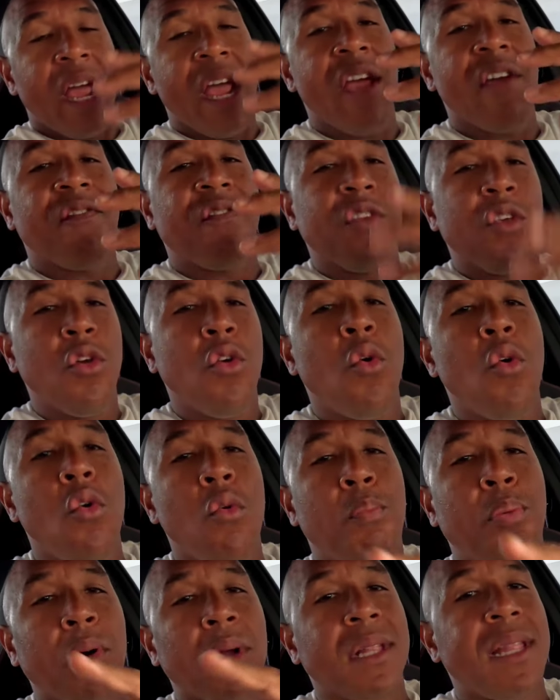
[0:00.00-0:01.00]
if
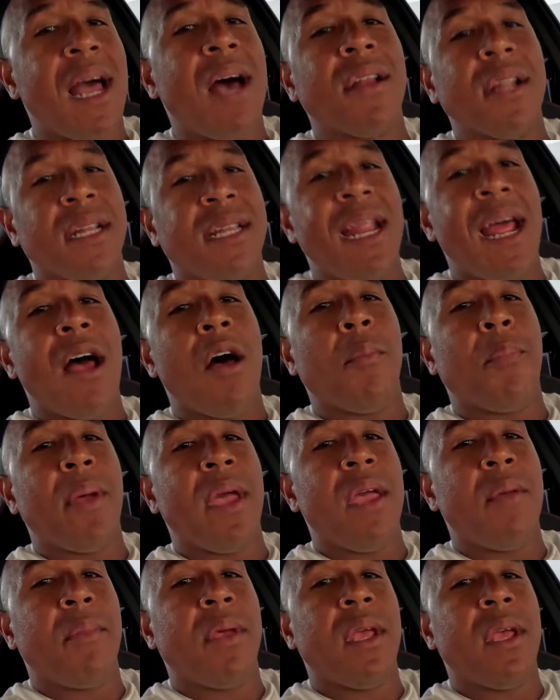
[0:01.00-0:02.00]
you put down a down
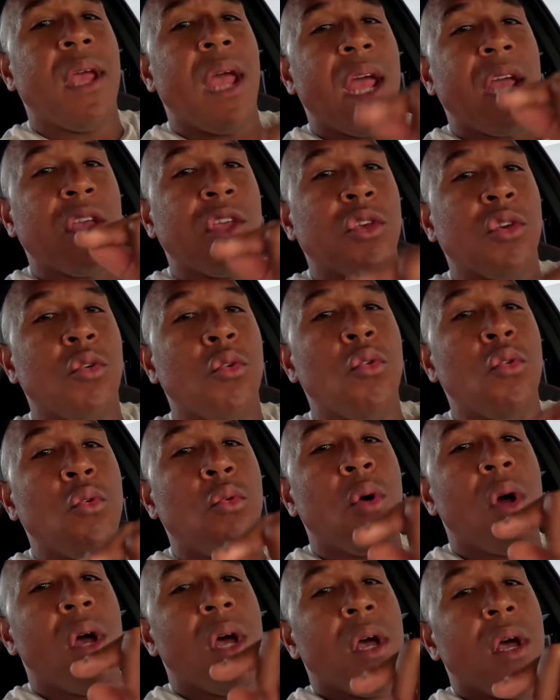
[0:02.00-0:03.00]
payment and
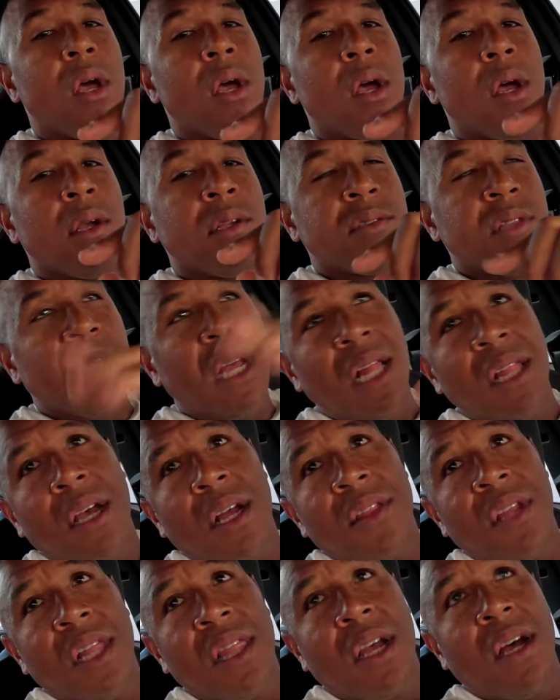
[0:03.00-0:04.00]
you
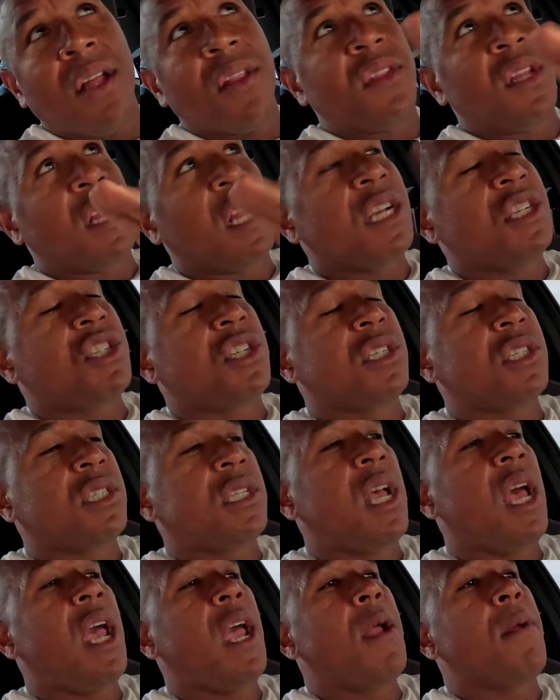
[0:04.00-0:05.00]
the, the, the let's just
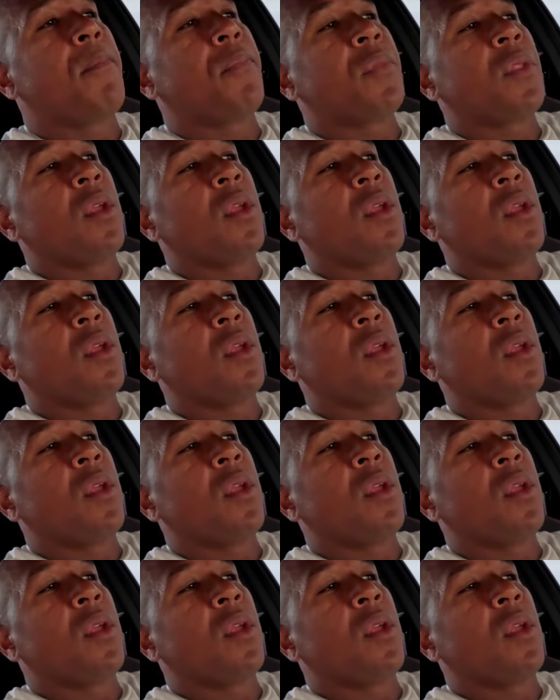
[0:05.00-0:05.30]
say